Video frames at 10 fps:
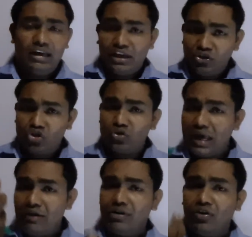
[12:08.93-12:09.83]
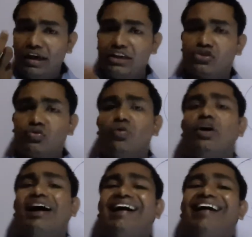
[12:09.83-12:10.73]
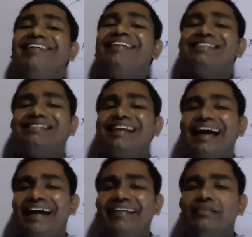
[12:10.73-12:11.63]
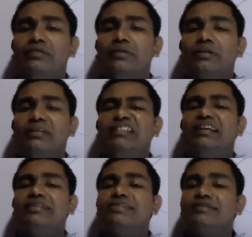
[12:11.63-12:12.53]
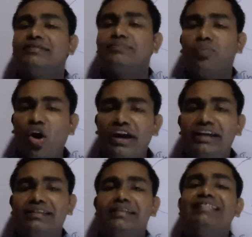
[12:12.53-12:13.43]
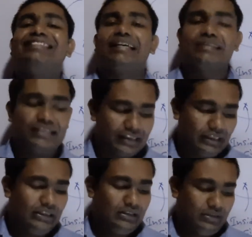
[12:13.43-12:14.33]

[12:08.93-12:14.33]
You should have a knowledge to understand the points inside the circle.